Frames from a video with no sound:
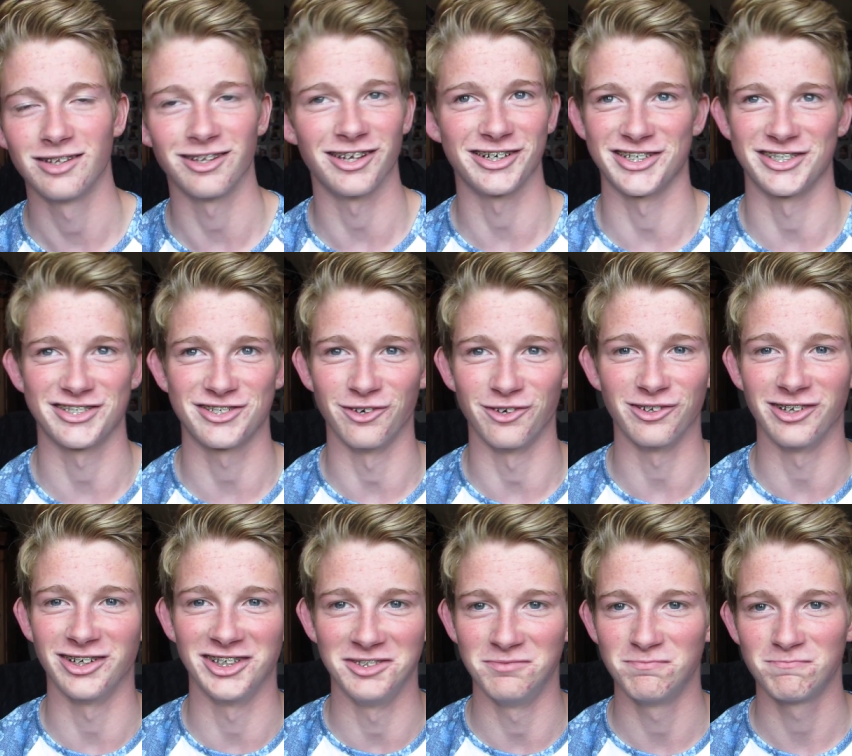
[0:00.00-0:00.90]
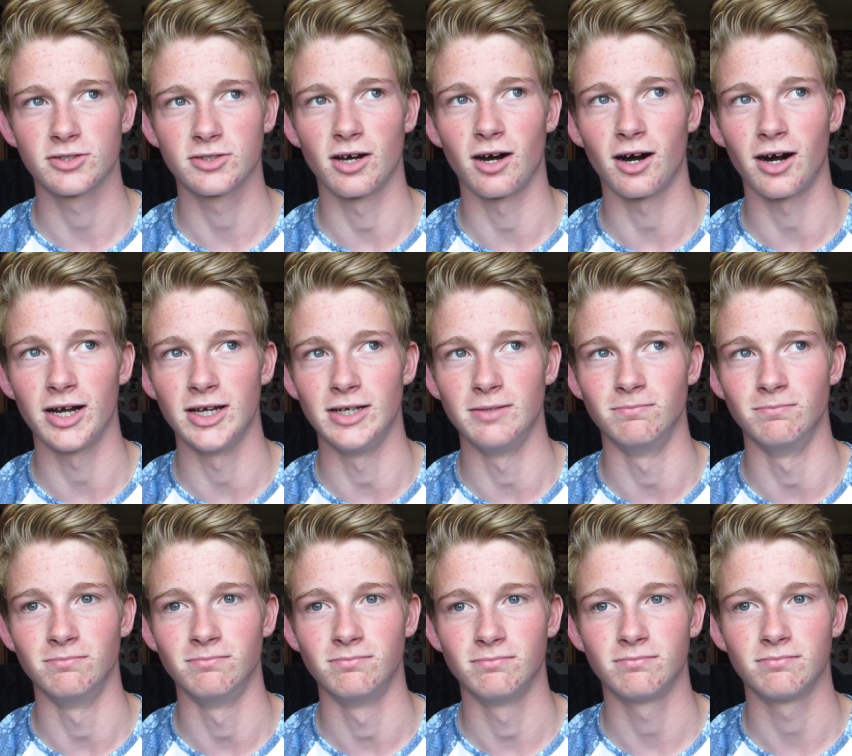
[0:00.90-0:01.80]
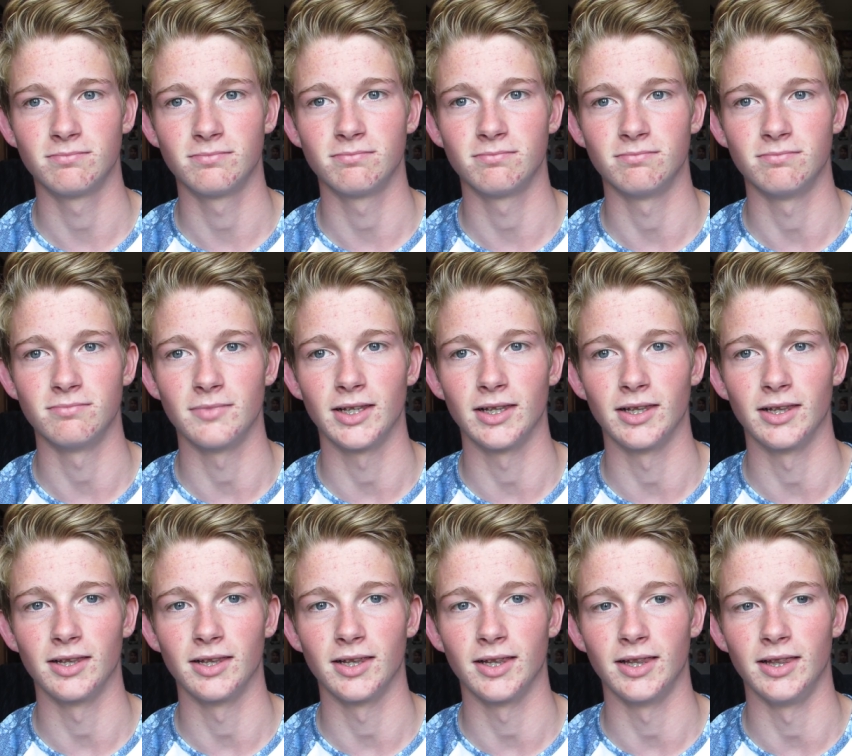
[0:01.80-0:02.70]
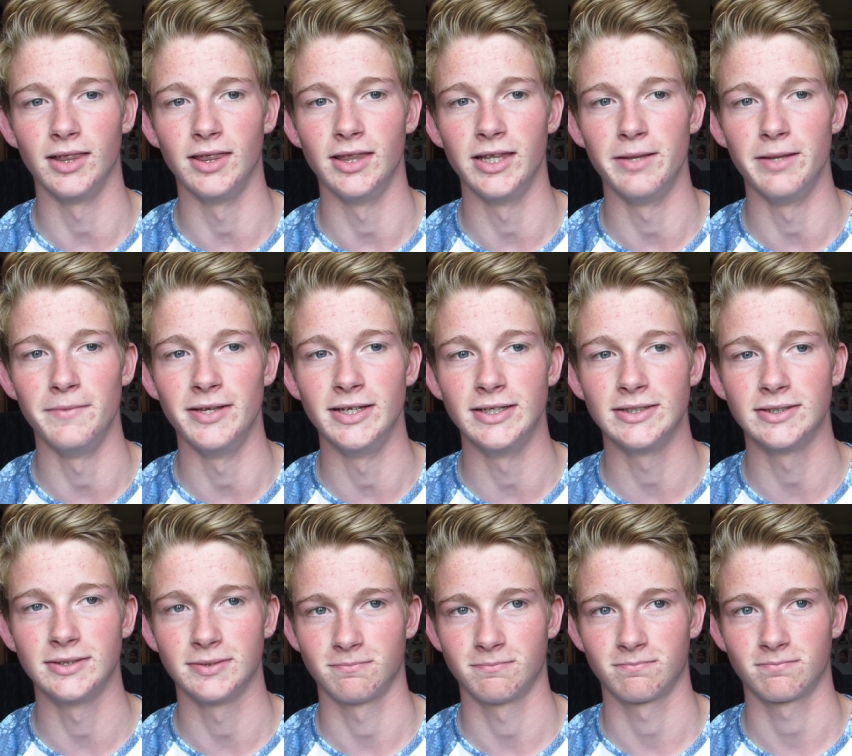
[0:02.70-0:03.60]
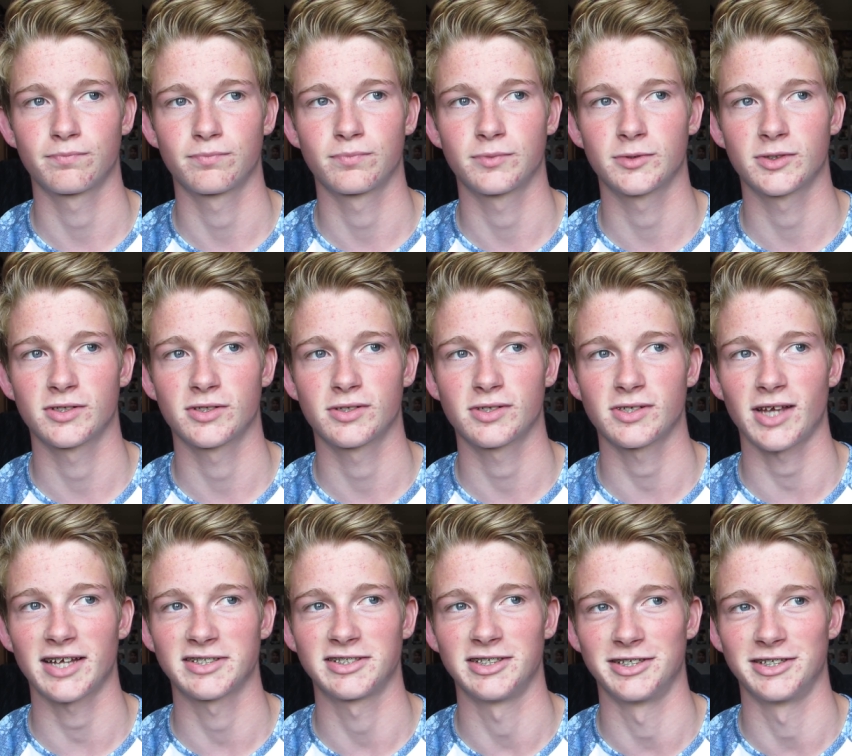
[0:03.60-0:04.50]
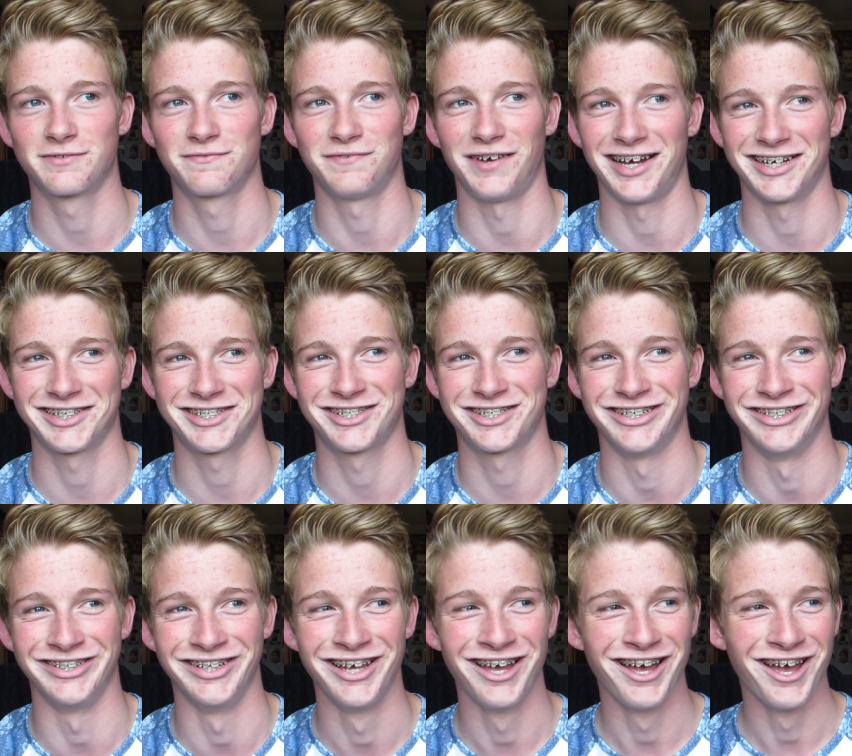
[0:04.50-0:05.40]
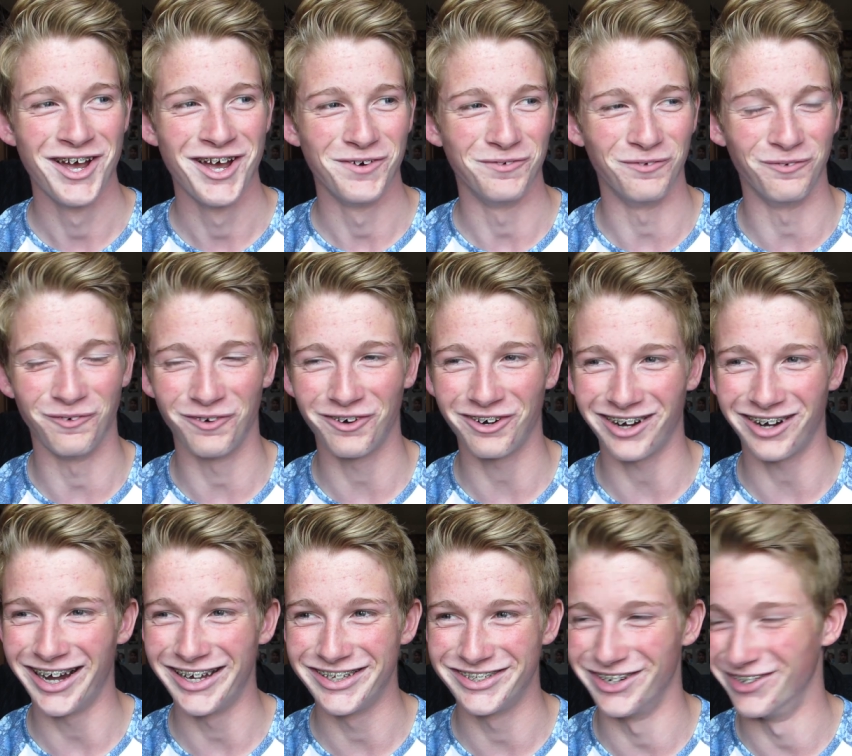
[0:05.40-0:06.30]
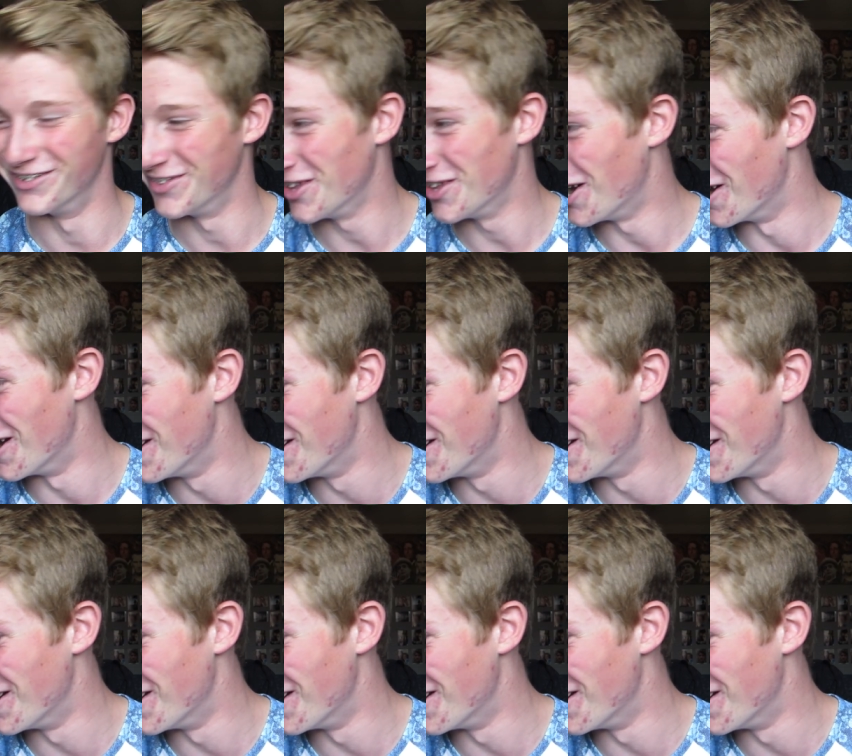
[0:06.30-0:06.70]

Like, it's not like time limit satisfaction. What? I don't know.